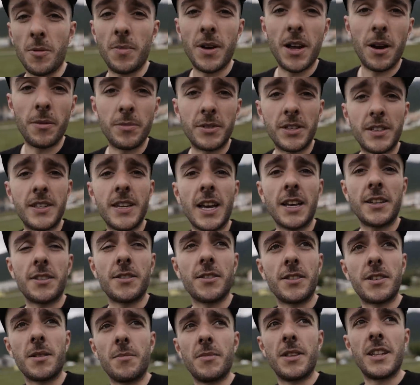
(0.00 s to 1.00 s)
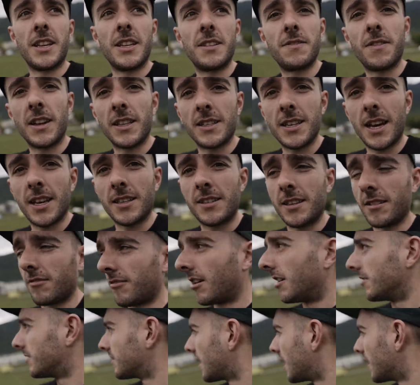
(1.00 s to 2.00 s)
I'll be able to test on some of these fantastic
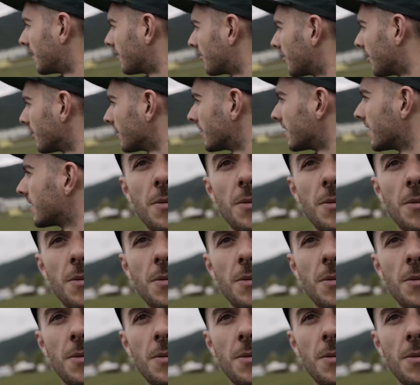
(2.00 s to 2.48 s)
roads later on.